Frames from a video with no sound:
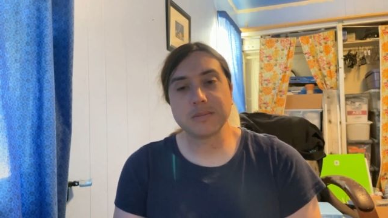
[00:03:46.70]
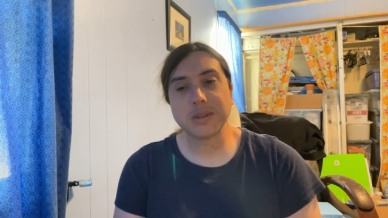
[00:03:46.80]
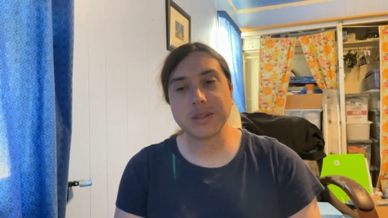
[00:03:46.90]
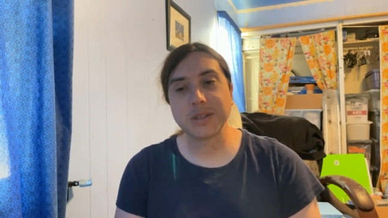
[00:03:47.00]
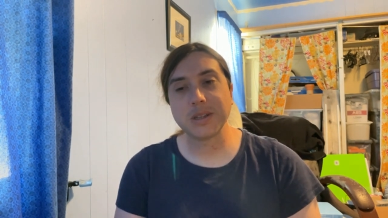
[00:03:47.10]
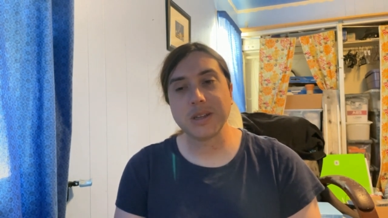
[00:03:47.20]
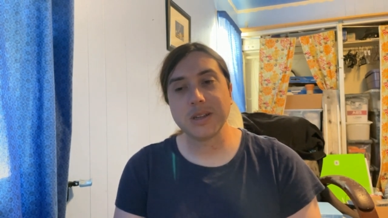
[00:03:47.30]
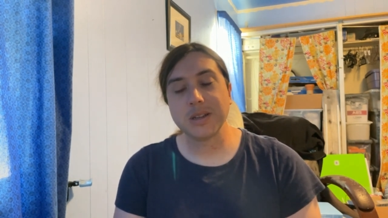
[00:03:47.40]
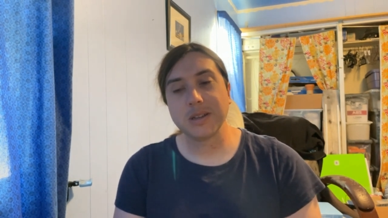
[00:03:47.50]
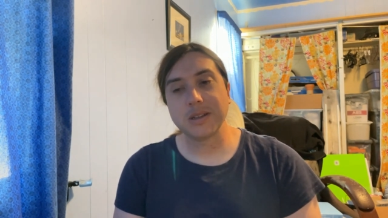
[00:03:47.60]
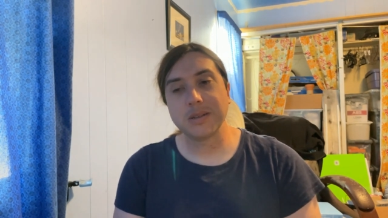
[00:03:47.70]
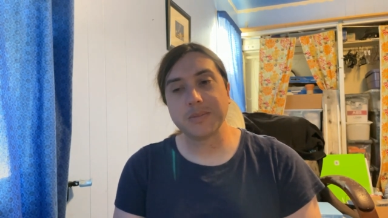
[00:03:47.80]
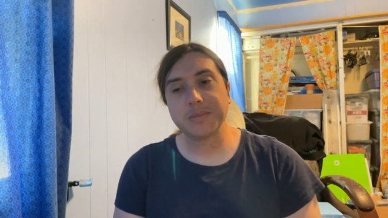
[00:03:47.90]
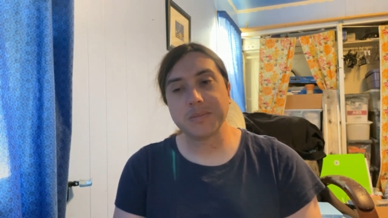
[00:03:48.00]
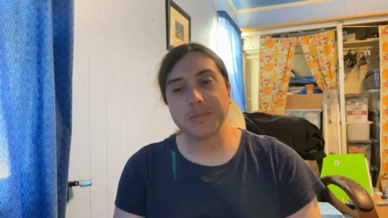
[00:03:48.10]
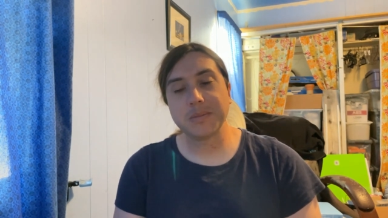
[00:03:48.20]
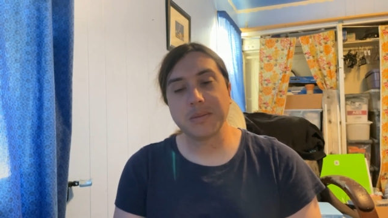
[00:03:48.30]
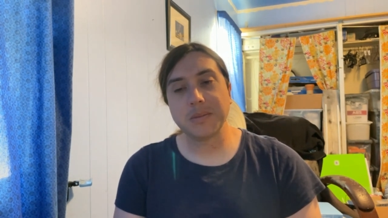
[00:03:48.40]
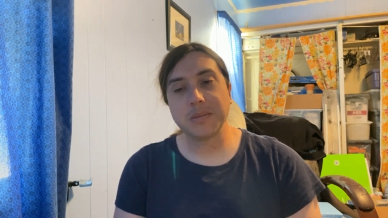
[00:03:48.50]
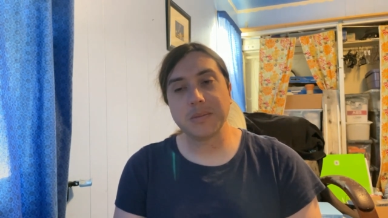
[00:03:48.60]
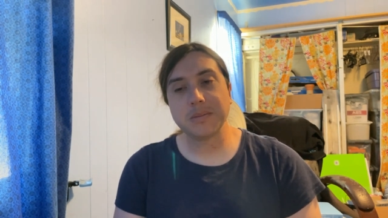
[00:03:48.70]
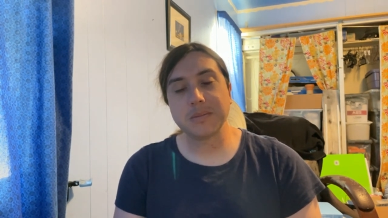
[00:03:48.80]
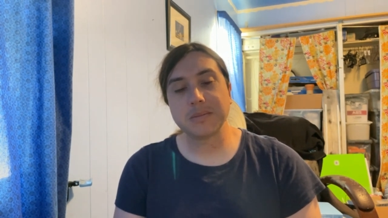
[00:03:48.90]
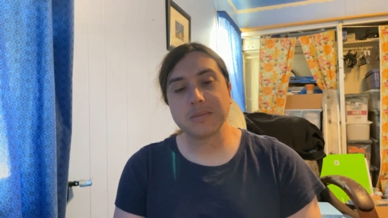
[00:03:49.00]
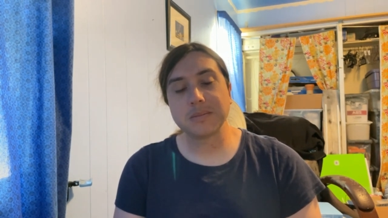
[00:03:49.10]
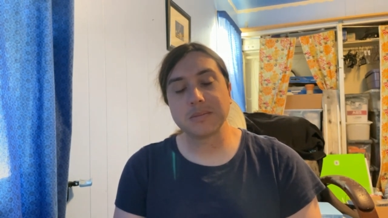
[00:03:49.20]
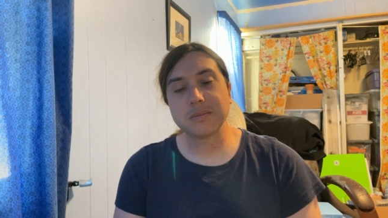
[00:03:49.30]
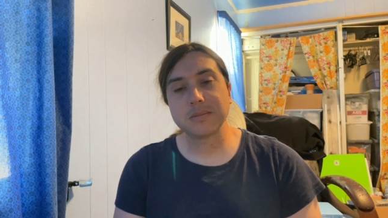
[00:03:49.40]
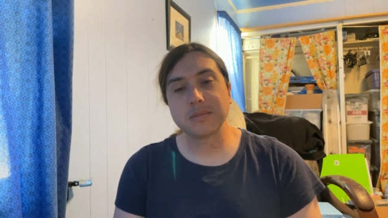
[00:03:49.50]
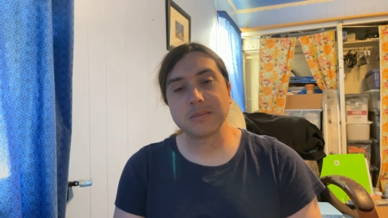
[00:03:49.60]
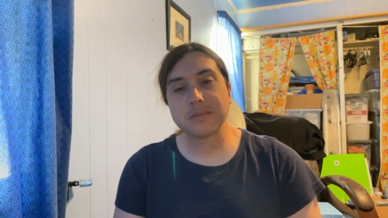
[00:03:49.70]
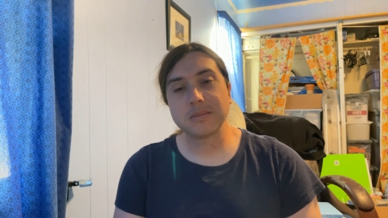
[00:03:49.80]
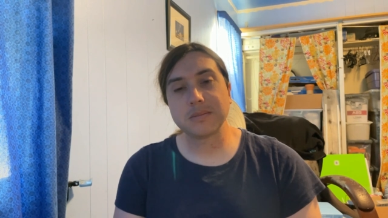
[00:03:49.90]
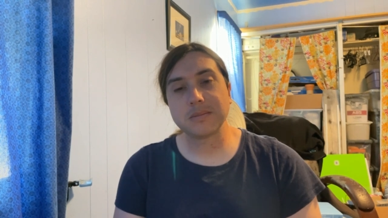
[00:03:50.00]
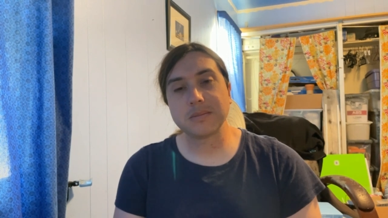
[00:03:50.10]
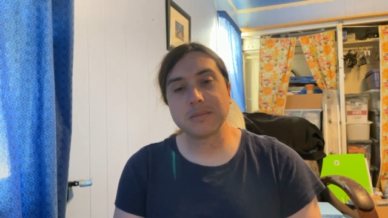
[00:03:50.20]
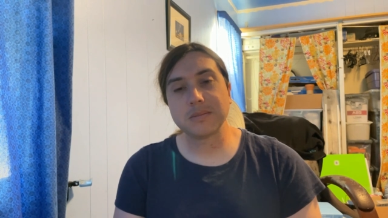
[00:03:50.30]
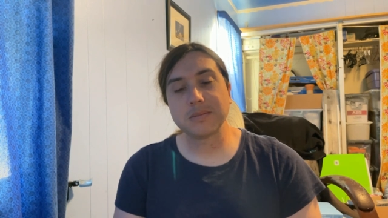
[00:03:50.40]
(no one is talking)